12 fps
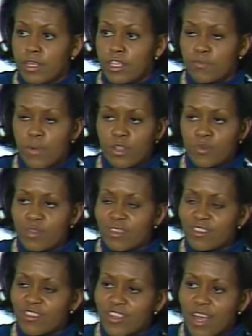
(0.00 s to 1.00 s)
His mother
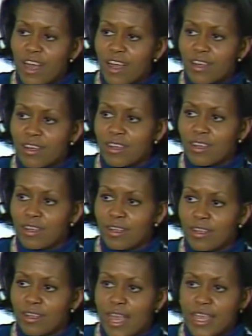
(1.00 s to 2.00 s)
was this young,
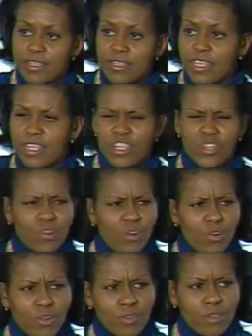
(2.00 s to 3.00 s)

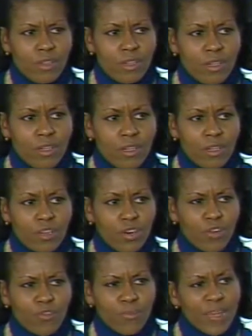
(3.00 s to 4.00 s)
18-year-old
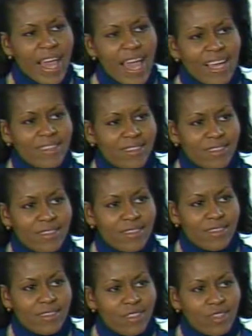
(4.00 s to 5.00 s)
girl from
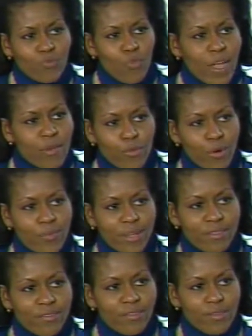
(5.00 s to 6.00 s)
Kansas, this white
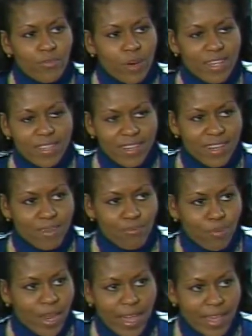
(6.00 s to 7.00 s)
woman raising a
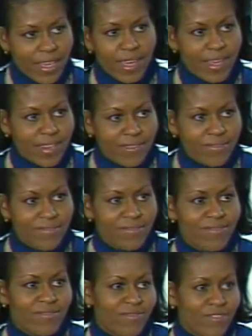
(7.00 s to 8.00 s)
black kid,
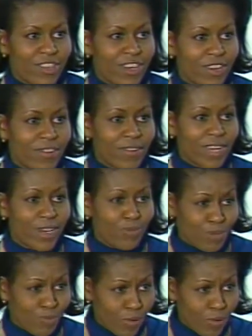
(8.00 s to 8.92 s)
you know, and it was